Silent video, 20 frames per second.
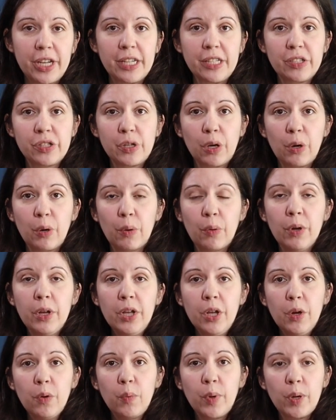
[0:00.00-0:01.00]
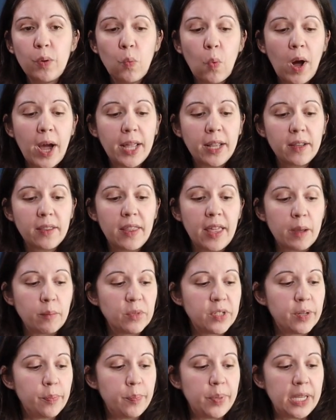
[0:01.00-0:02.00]
And so we want
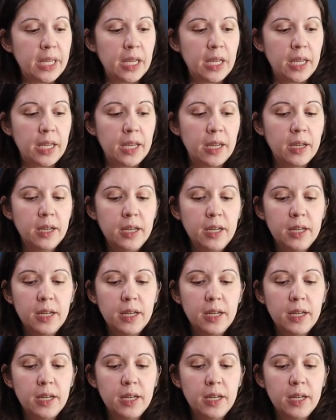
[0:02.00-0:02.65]
them to be